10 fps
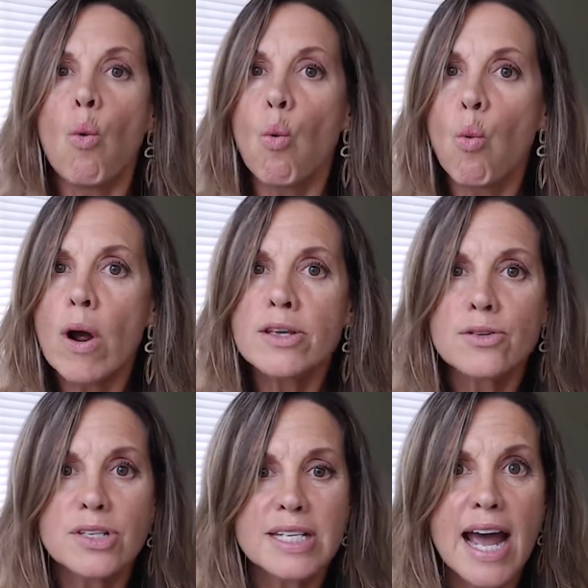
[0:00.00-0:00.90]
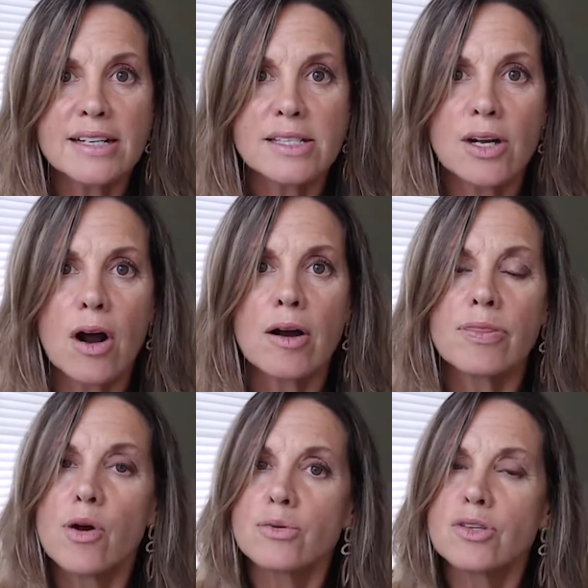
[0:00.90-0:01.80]
what your stats are,
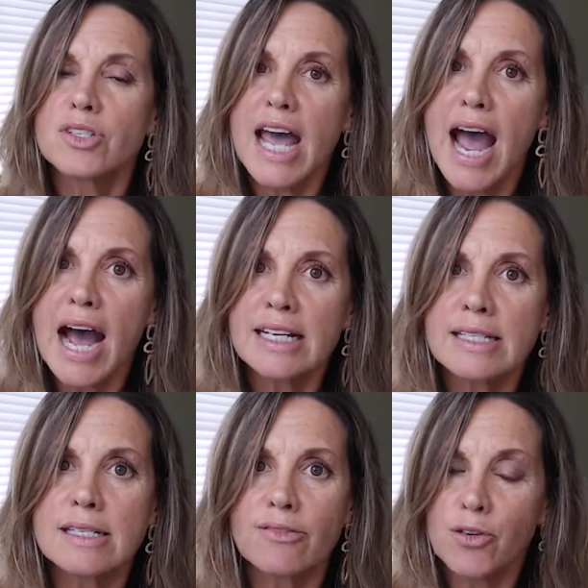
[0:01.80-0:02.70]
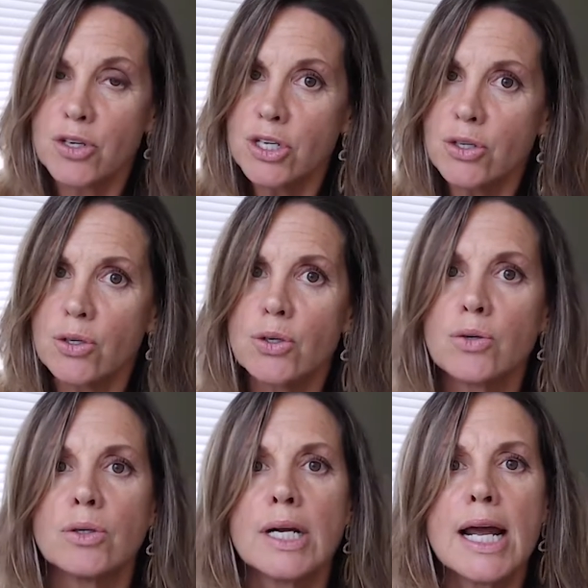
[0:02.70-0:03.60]
and those stats for
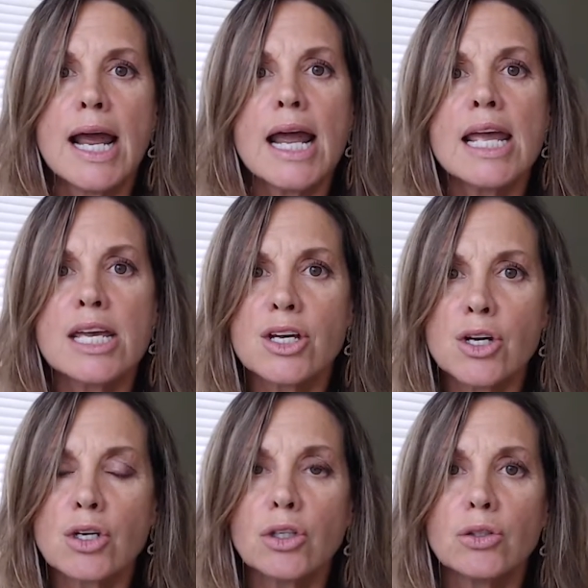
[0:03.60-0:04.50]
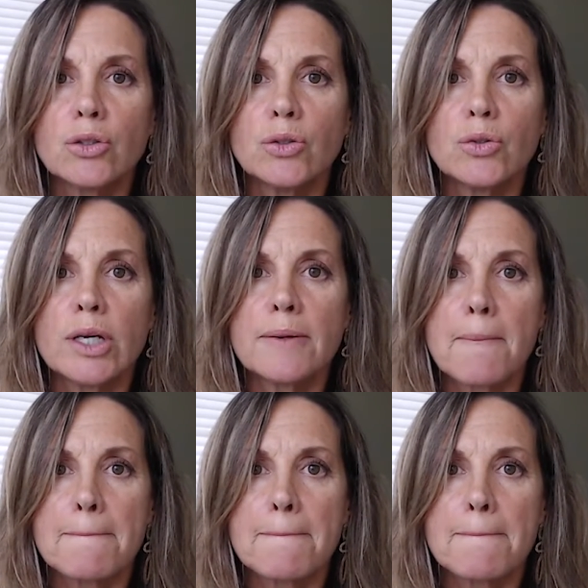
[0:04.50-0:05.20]
you include